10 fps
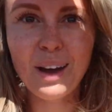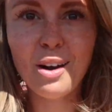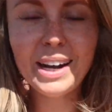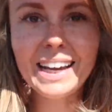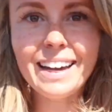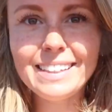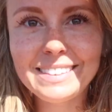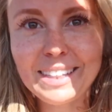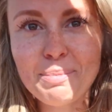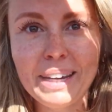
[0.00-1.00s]
Alright guys,
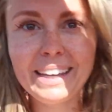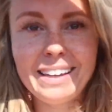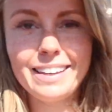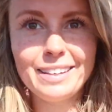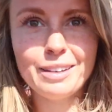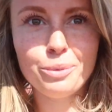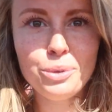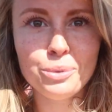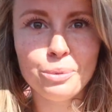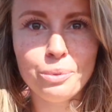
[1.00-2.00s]
in my
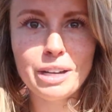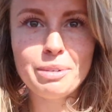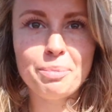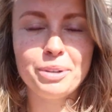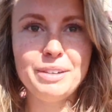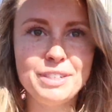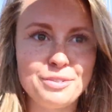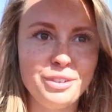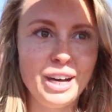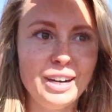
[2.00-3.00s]
Ooh, one of my previous
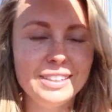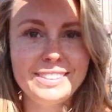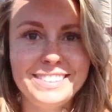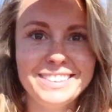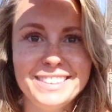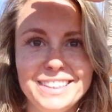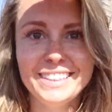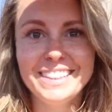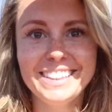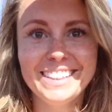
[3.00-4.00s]
vlogs.
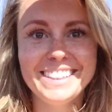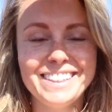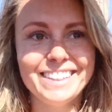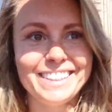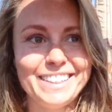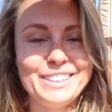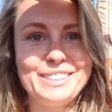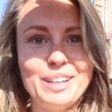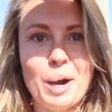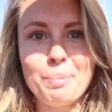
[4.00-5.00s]
Uh, you
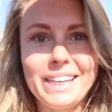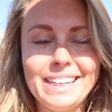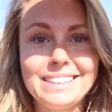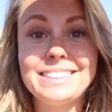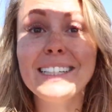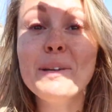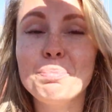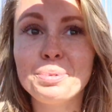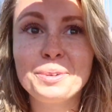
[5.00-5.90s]
saw me sleep